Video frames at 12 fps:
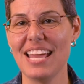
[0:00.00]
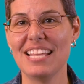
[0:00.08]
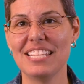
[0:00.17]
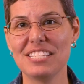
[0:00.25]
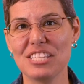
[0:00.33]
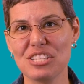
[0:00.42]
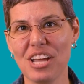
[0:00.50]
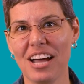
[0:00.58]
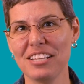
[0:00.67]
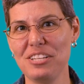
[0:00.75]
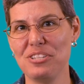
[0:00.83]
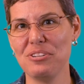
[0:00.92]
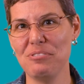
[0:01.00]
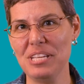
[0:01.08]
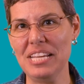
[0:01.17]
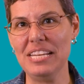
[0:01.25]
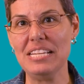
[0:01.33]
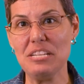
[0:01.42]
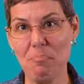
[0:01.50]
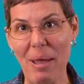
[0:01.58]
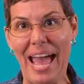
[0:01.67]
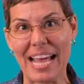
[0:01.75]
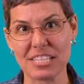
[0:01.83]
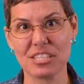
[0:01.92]
This is knowledge you need to
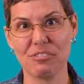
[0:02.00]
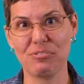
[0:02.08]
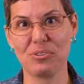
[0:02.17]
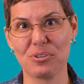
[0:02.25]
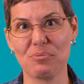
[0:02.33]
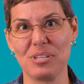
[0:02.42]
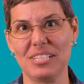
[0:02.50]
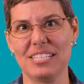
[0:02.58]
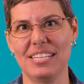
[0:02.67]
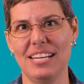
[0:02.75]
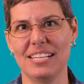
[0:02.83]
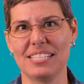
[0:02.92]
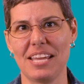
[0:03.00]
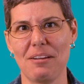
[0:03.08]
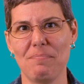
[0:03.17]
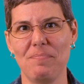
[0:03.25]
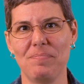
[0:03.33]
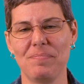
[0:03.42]
pass the Florida real estate exam.